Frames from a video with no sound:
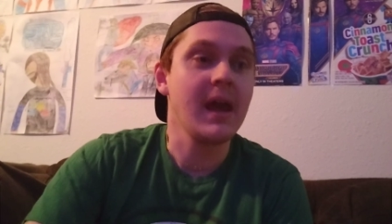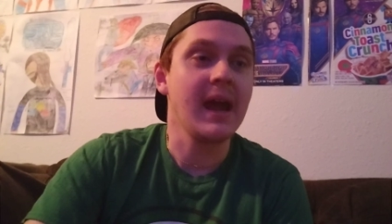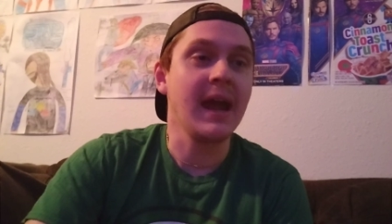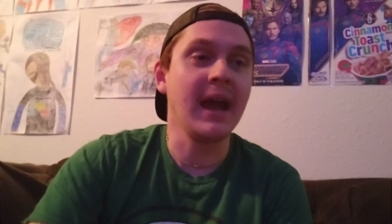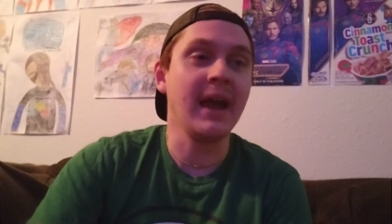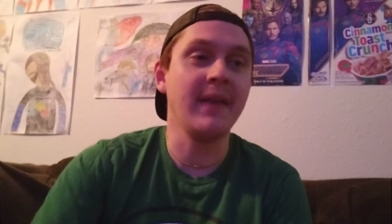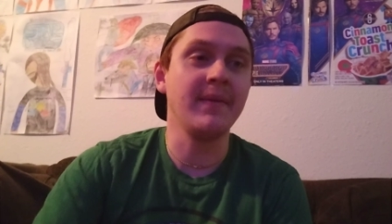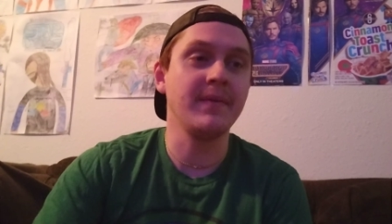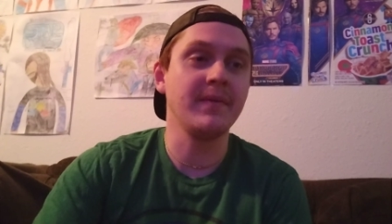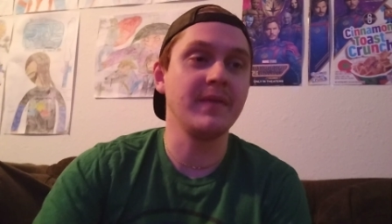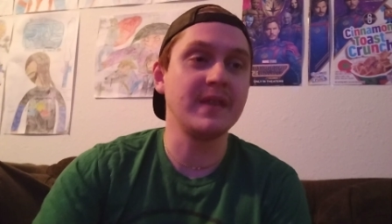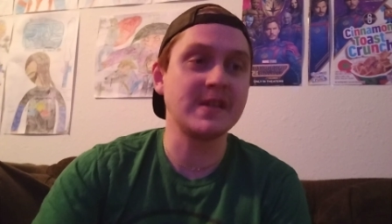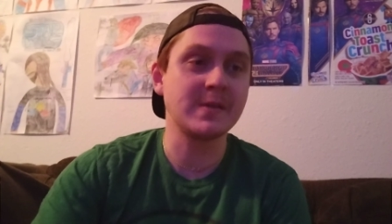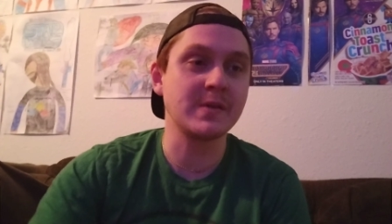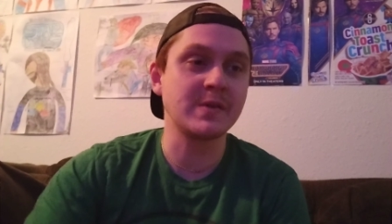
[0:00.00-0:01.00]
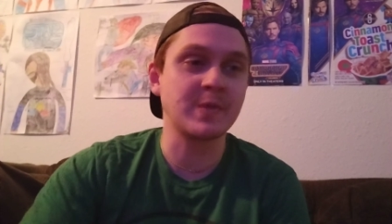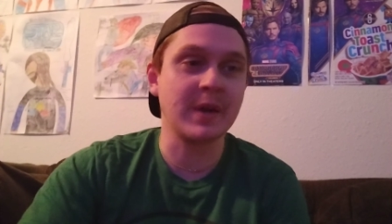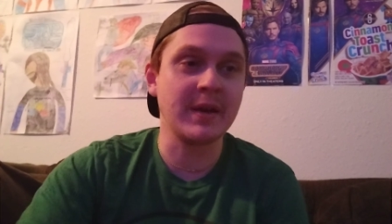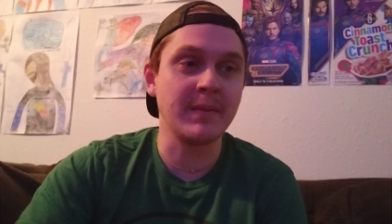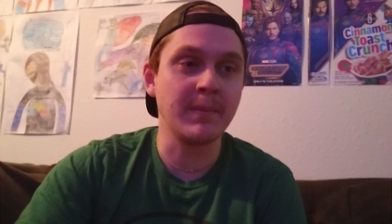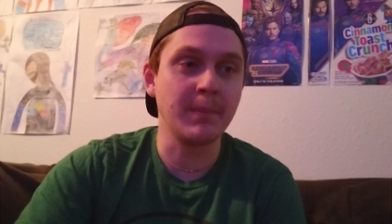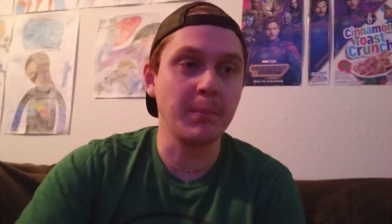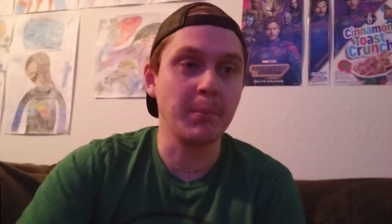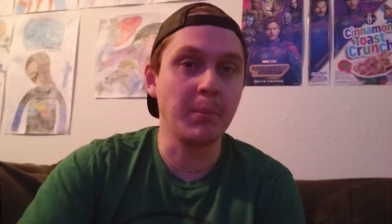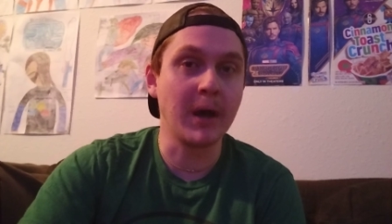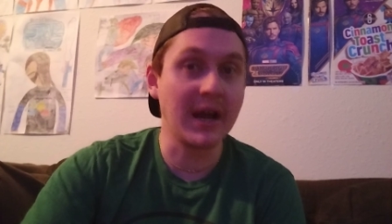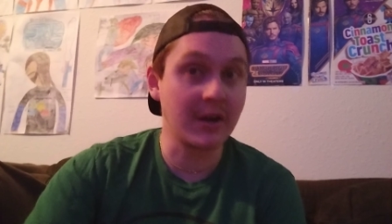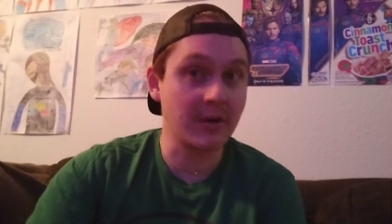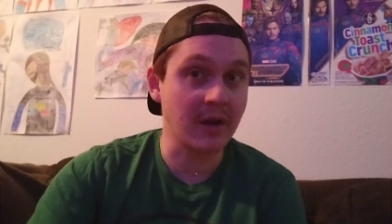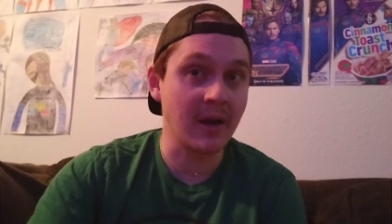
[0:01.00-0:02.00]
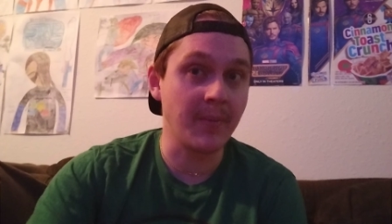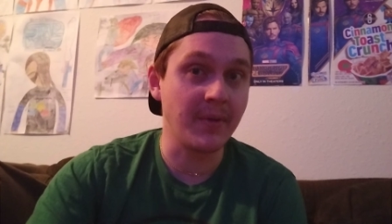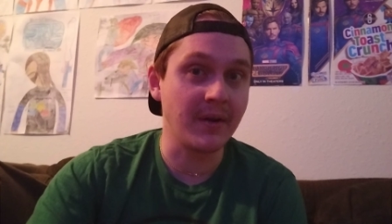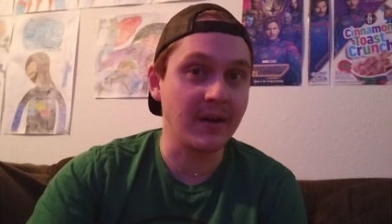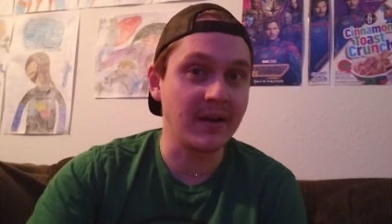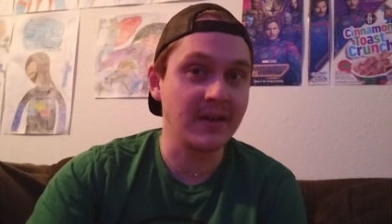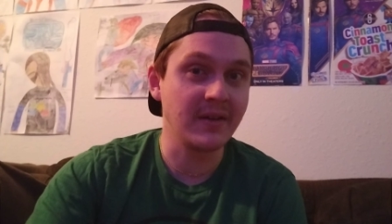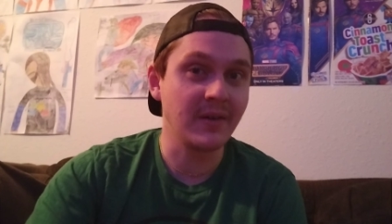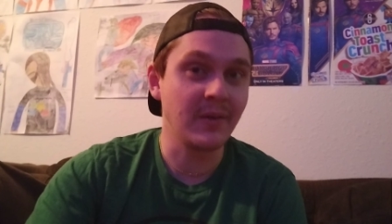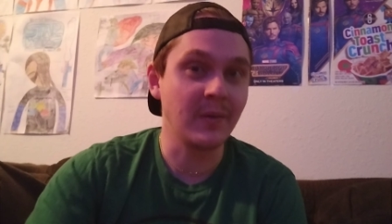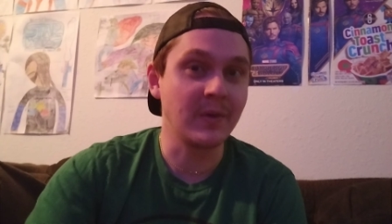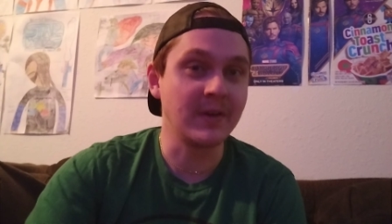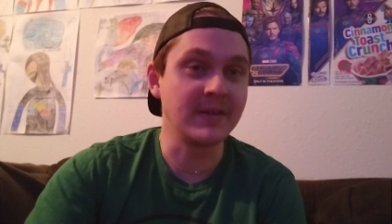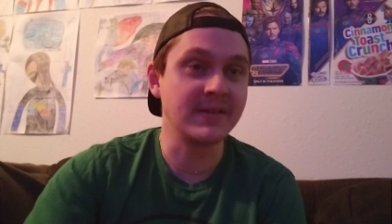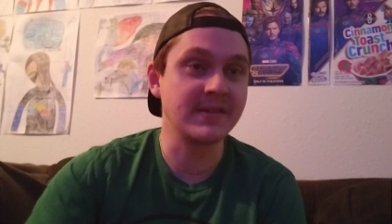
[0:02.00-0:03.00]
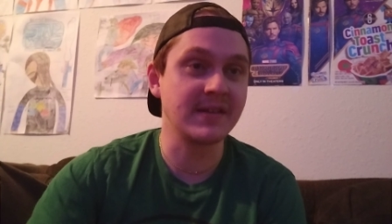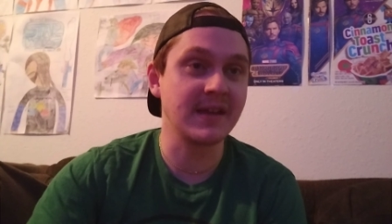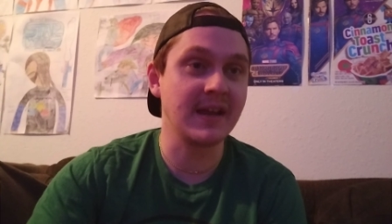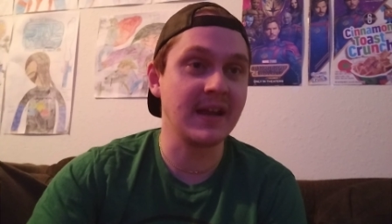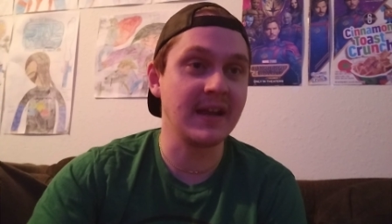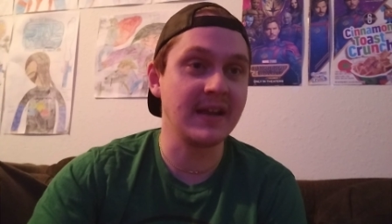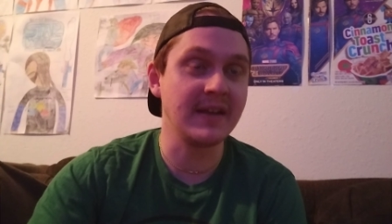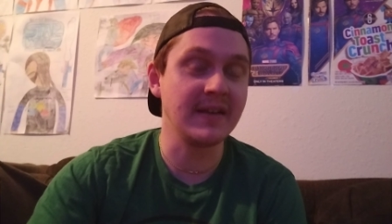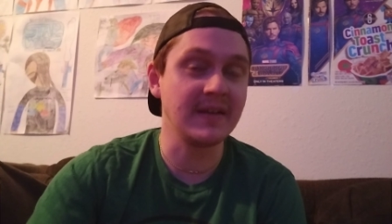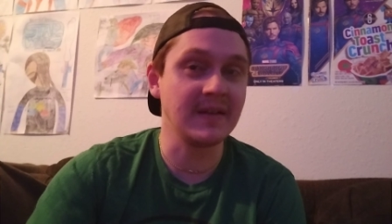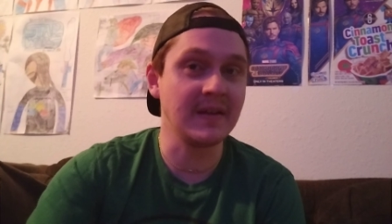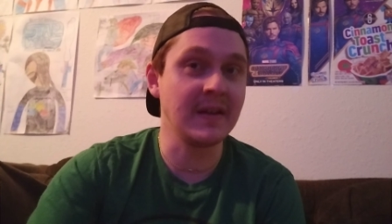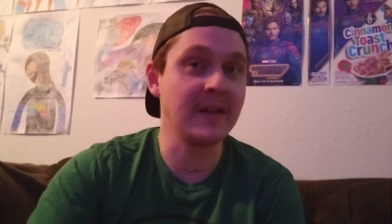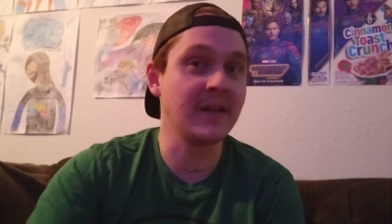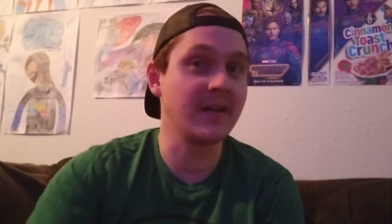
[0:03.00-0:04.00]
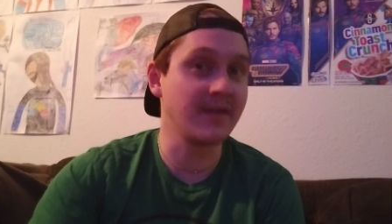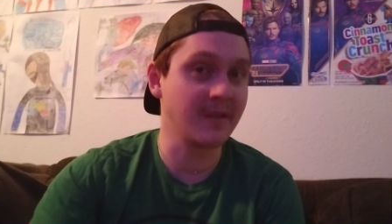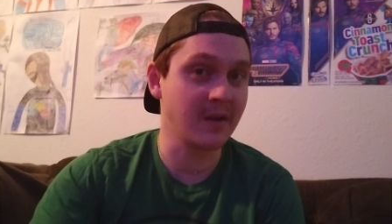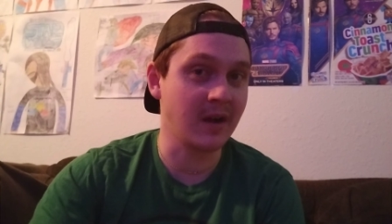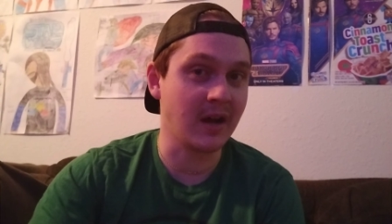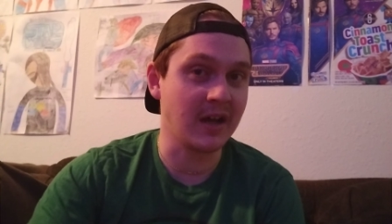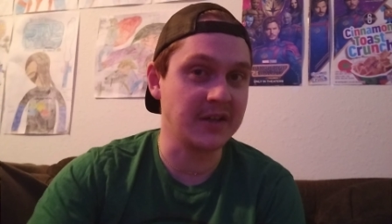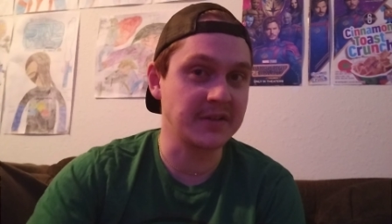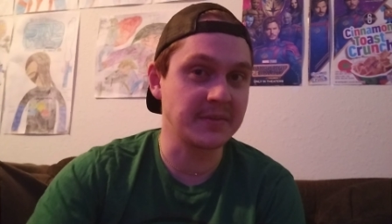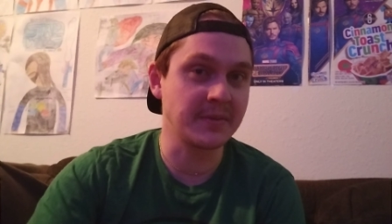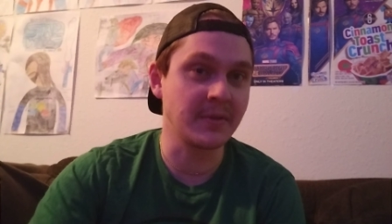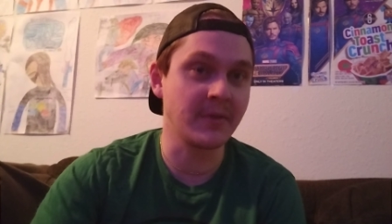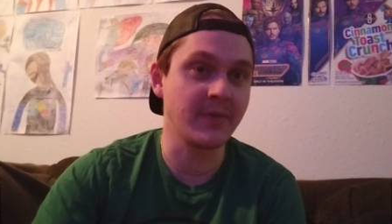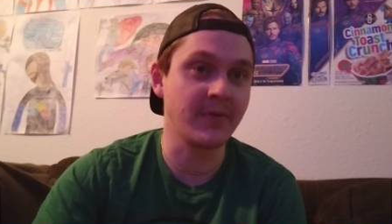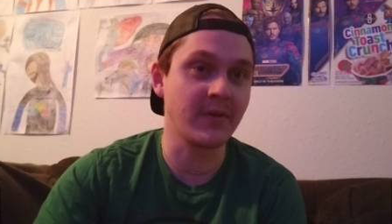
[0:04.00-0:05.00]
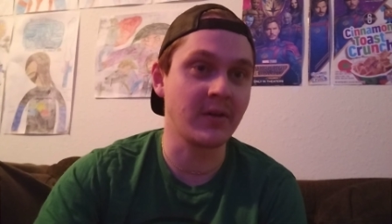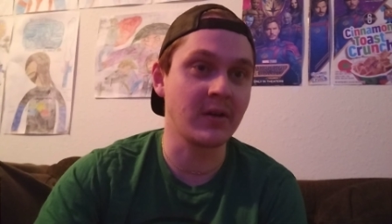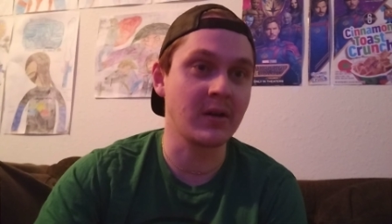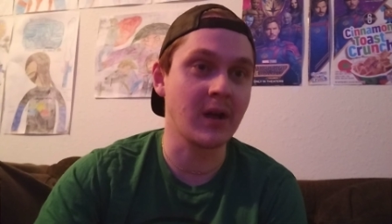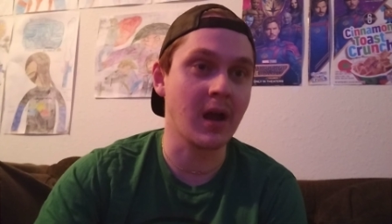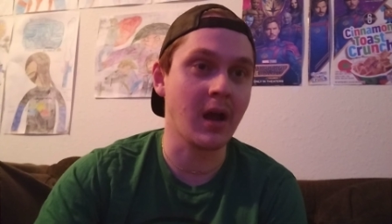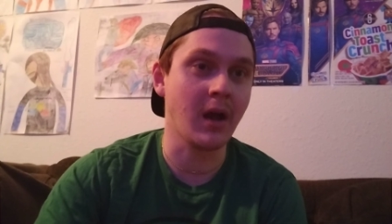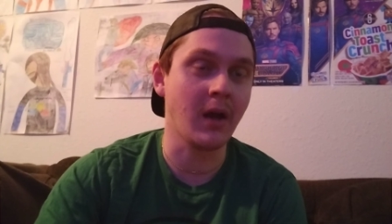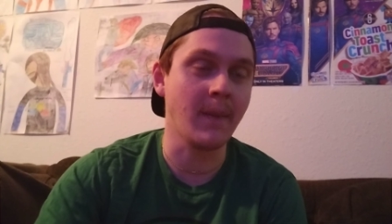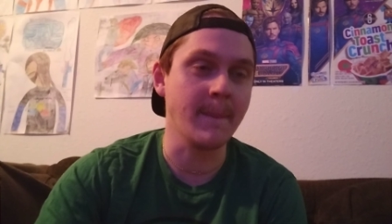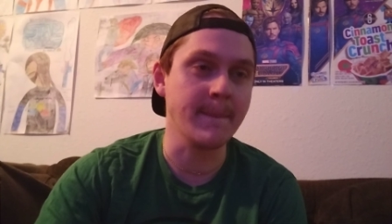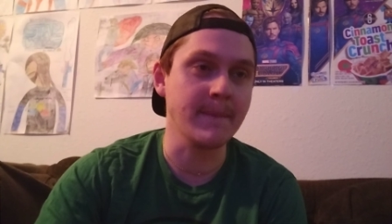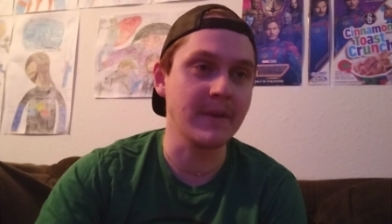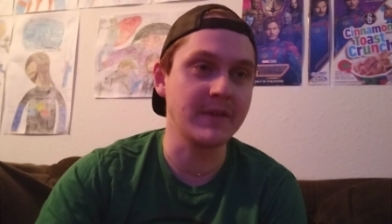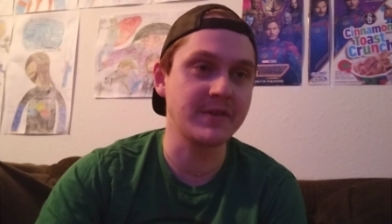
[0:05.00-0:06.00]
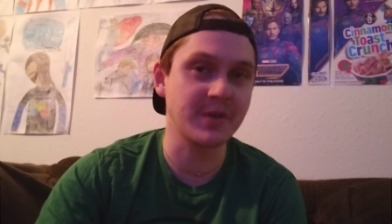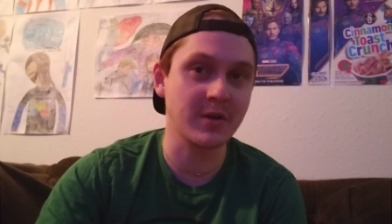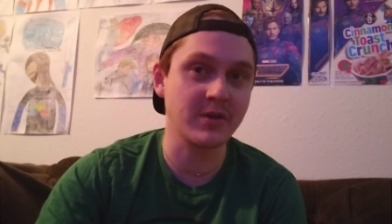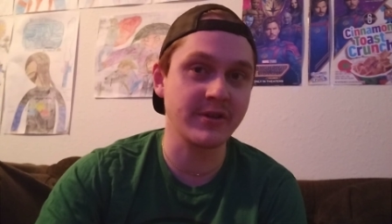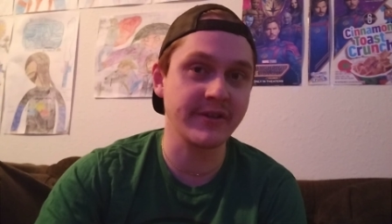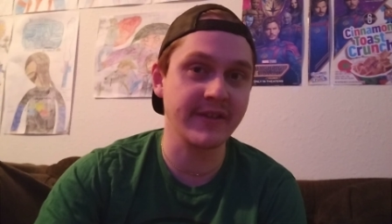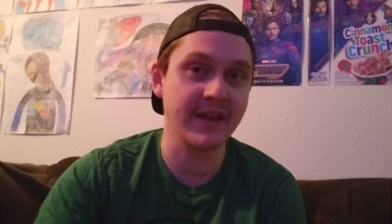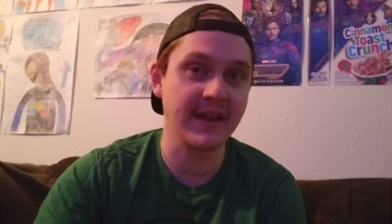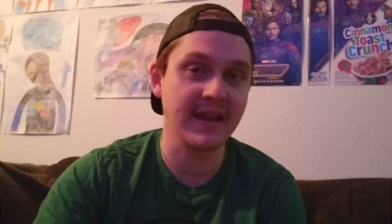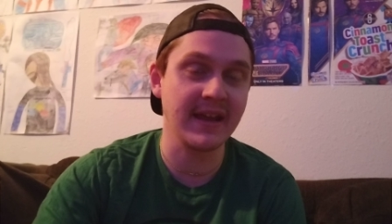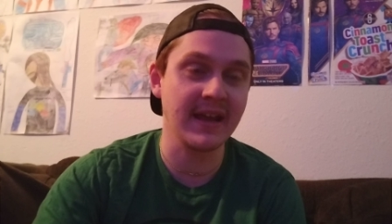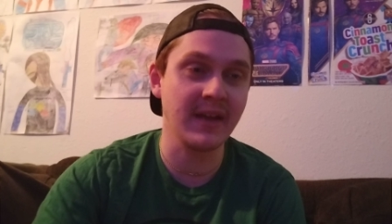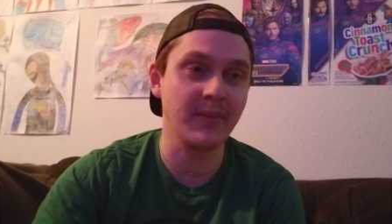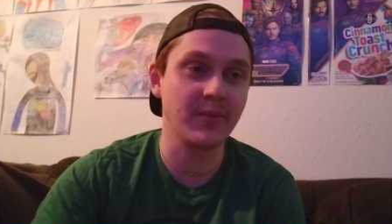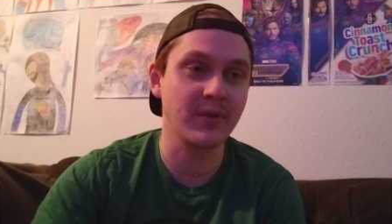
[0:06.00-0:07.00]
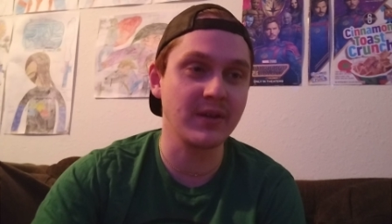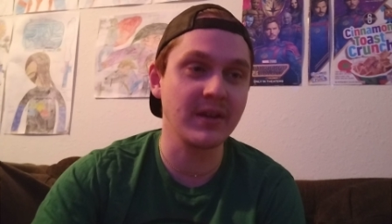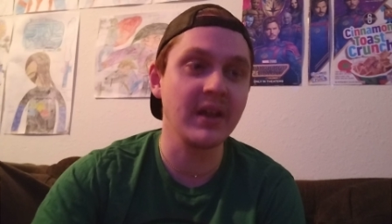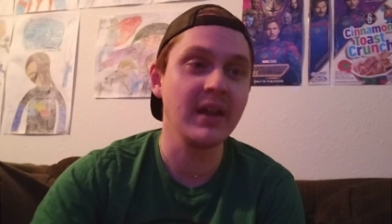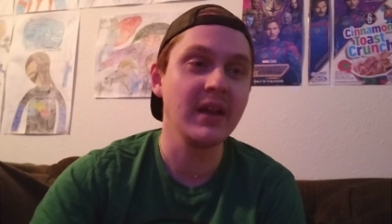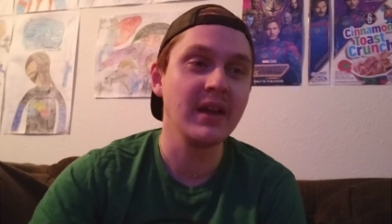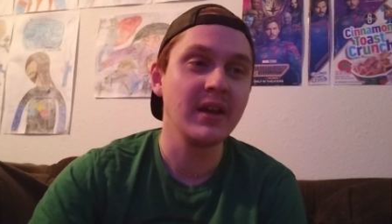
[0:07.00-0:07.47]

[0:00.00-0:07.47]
and this was when my grandpa was in in another hospital for um, a surgery that he had. I'm pretty